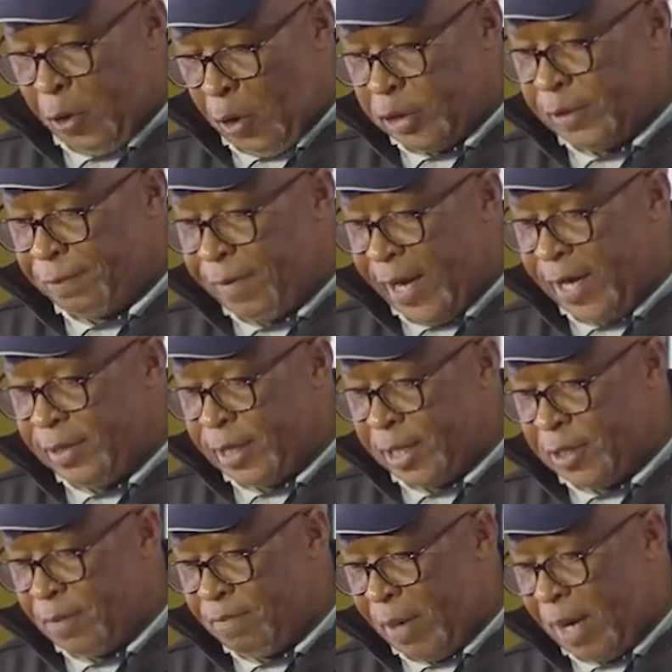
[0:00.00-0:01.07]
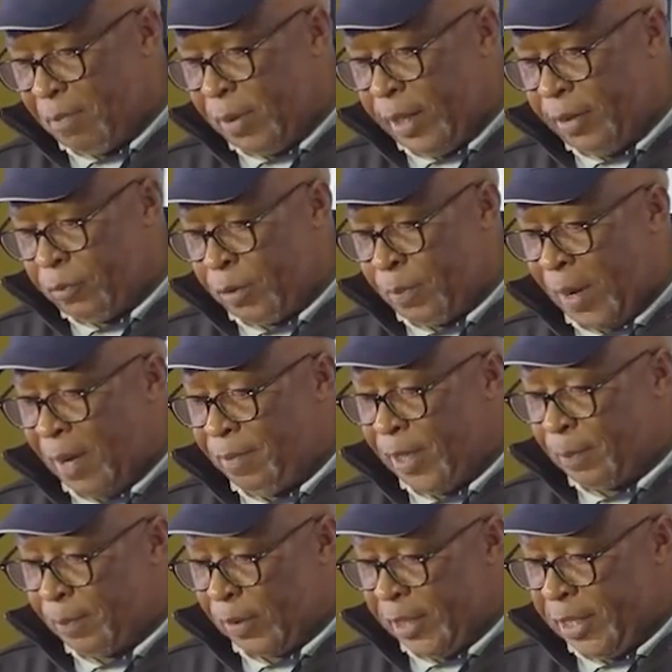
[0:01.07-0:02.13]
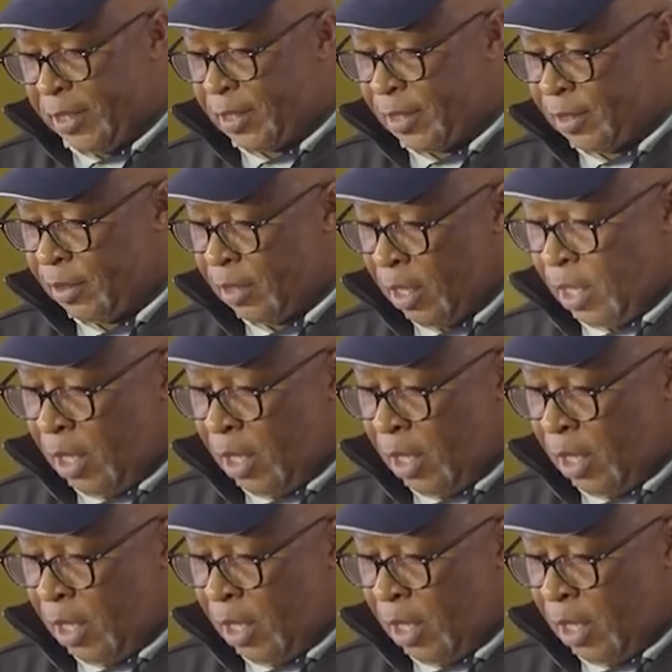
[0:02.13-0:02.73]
notifying the Zimbabwe Republic Police